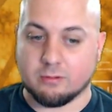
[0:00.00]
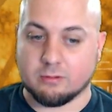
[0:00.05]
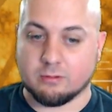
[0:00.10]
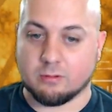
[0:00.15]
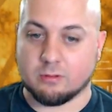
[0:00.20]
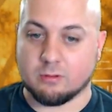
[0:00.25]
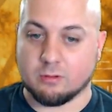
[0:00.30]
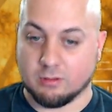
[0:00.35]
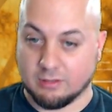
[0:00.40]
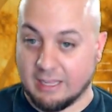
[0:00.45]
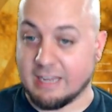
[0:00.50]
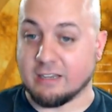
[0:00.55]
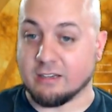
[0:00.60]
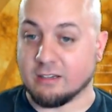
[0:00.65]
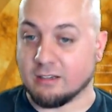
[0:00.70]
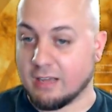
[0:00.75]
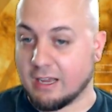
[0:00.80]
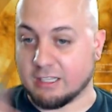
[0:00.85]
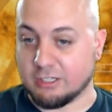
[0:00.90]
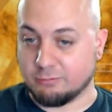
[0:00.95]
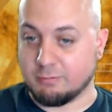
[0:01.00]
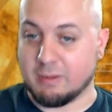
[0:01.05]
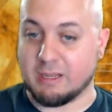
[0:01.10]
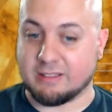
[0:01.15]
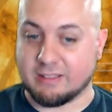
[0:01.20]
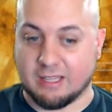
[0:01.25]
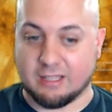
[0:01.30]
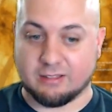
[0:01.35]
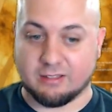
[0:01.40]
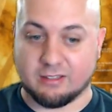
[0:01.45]
Laden, I can make
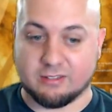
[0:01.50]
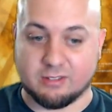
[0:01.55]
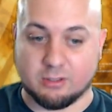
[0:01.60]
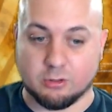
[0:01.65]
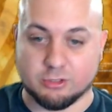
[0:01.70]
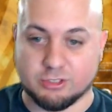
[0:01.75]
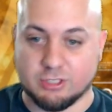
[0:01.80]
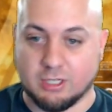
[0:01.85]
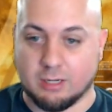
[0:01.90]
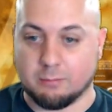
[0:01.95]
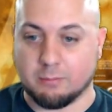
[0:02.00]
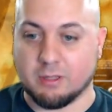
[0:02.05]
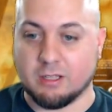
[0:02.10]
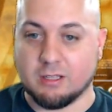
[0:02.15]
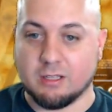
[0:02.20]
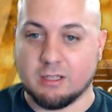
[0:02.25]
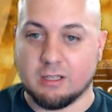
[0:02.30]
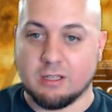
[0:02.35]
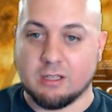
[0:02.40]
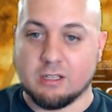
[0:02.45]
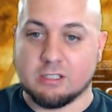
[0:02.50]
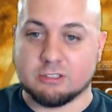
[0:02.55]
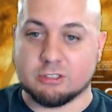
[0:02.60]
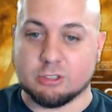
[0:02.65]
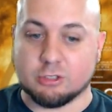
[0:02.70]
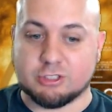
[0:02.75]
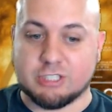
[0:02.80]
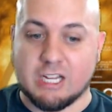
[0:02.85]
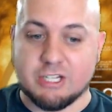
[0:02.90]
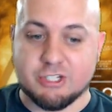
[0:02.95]
that in a single jump. So
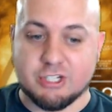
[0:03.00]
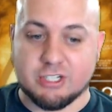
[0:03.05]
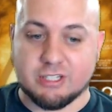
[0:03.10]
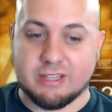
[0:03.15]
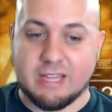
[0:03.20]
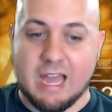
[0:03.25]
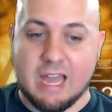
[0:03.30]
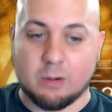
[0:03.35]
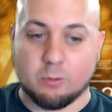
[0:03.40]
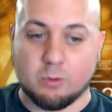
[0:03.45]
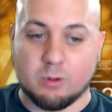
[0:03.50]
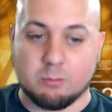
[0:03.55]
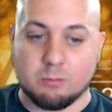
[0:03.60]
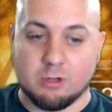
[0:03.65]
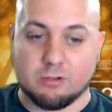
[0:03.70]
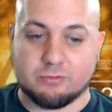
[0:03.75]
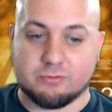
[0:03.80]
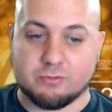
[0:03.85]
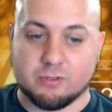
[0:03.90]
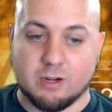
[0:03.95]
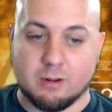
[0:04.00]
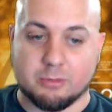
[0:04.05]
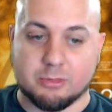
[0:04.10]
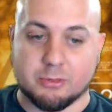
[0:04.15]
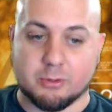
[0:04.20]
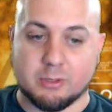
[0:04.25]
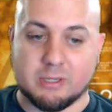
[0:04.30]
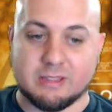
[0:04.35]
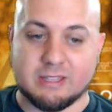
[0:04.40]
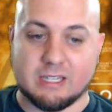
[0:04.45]
changing that, we move from
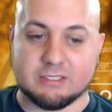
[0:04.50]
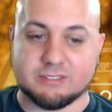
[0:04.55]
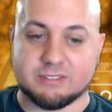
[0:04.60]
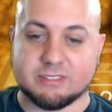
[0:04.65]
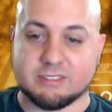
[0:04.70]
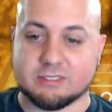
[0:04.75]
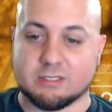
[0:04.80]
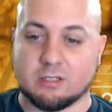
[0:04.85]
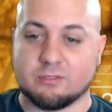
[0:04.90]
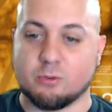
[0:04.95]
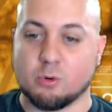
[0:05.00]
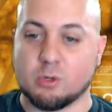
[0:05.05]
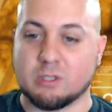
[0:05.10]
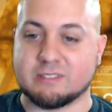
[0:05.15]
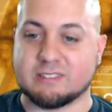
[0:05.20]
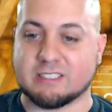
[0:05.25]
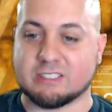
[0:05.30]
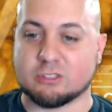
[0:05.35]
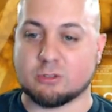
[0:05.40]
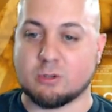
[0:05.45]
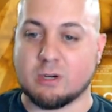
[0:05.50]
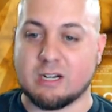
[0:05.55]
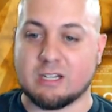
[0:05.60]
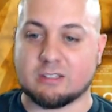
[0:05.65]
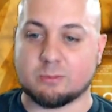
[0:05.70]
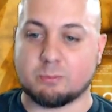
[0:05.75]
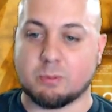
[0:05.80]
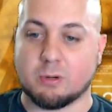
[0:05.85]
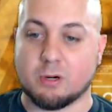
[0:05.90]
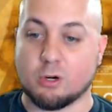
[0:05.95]
3,646 credits
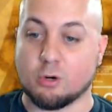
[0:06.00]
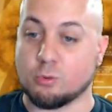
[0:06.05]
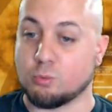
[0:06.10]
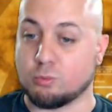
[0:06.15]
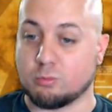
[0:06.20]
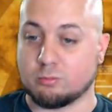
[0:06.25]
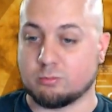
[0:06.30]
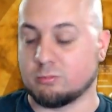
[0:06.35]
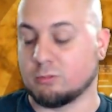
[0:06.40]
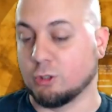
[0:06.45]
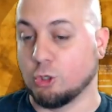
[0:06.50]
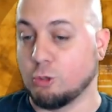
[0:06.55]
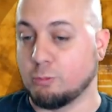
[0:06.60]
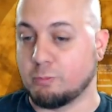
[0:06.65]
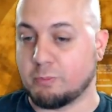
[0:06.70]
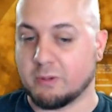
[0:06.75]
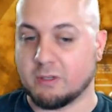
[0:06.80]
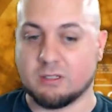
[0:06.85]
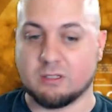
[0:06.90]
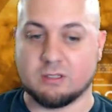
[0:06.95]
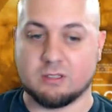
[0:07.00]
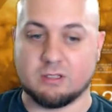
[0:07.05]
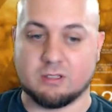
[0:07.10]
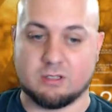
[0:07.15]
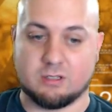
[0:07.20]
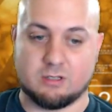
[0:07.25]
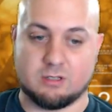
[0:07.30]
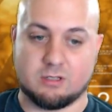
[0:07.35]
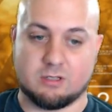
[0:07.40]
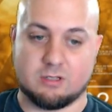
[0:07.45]
per loop
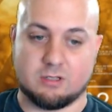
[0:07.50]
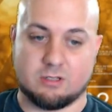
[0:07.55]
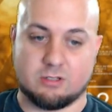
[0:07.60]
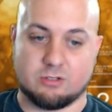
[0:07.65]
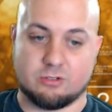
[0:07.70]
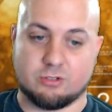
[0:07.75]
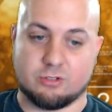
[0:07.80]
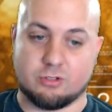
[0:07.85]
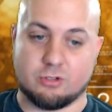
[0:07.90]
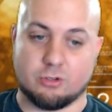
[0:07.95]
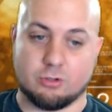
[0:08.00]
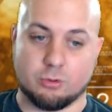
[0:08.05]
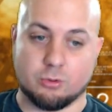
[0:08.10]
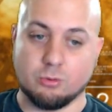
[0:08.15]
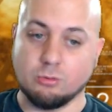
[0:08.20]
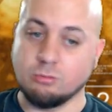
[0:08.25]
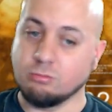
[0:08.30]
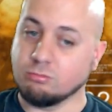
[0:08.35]
to